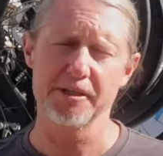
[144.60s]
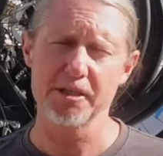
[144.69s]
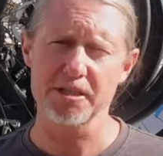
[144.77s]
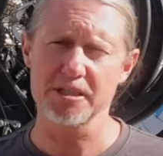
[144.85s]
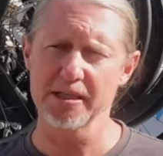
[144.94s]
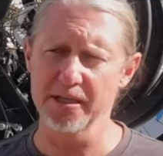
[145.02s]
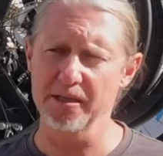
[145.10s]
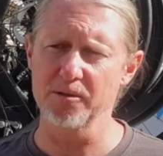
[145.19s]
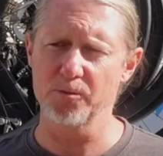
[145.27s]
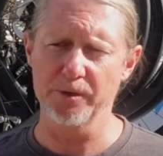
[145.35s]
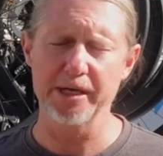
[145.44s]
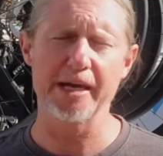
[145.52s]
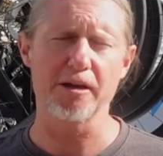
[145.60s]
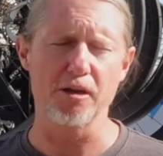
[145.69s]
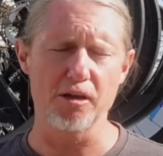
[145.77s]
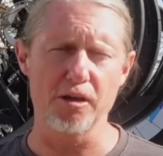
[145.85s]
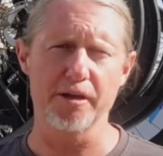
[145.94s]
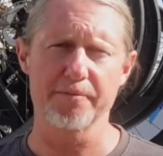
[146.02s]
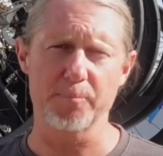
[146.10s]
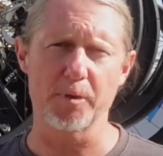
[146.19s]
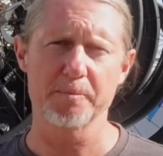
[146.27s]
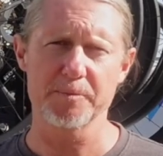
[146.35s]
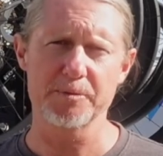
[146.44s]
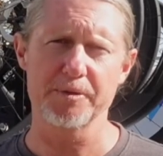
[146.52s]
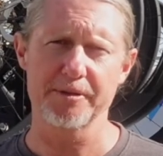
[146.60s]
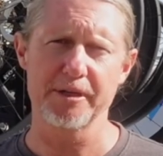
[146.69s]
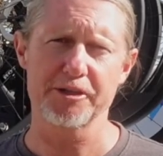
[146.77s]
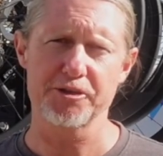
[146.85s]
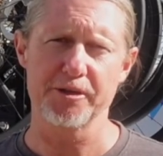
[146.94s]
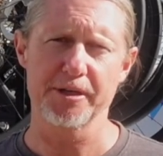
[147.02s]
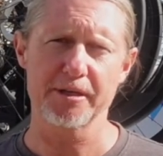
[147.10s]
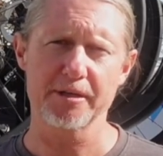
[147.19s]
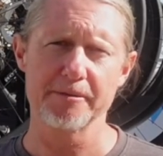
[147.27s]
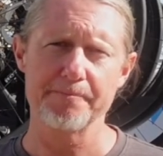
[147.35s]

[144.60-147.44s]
Initially, we had a lot of problems with electronic.